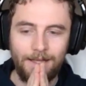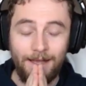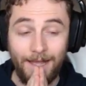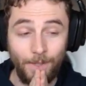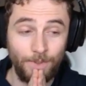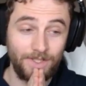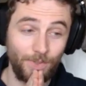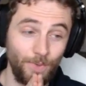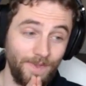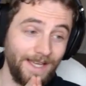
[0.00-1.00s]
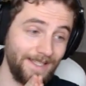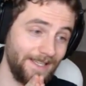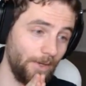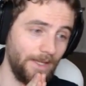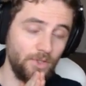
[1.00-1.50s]
I would tone that
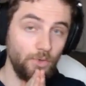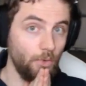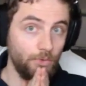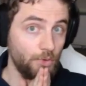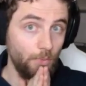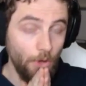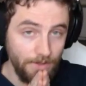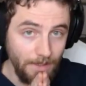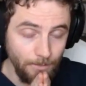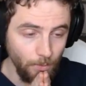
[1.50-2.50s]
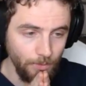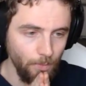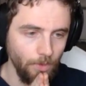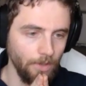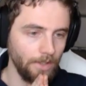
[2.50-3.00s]
down. I don't know to what number
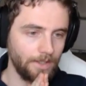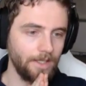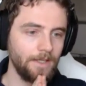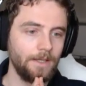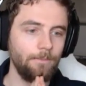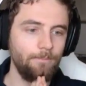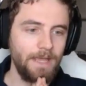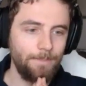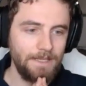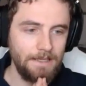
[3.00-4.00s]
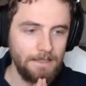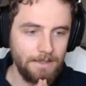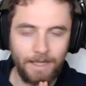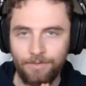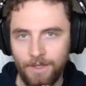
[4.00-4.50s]
would work. Maybe
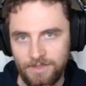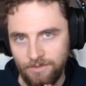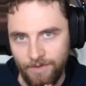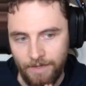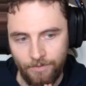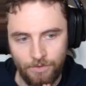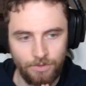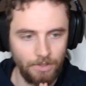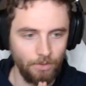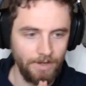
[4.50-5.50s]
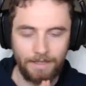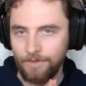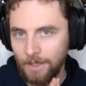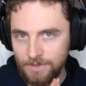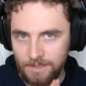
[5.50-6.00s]
9,500 or
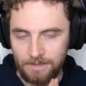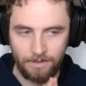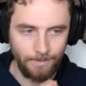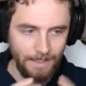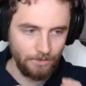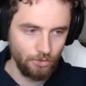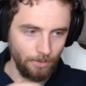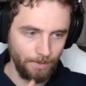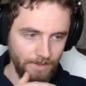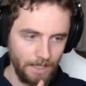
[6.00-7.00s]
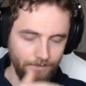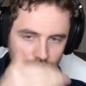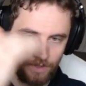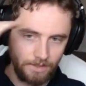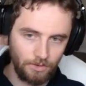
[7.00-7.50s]
9,000. I mean, that drop in the alpha
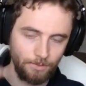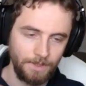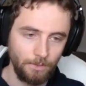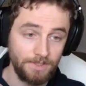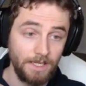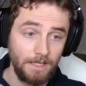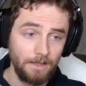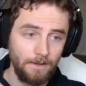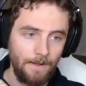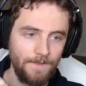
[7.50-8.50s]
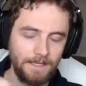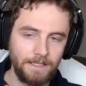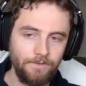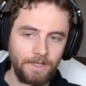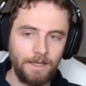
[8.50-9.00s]
strike and the torpedoes and then
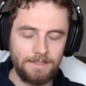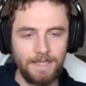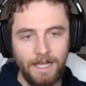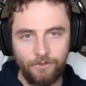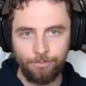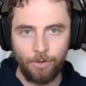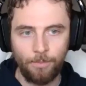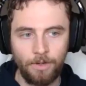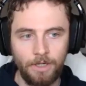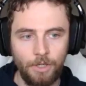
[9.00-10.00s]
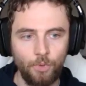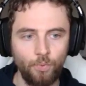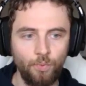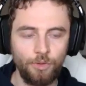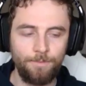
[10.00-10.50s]
giving it a dive bomber
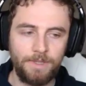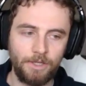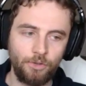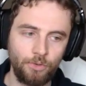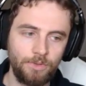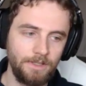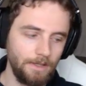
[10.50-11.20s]
would be a good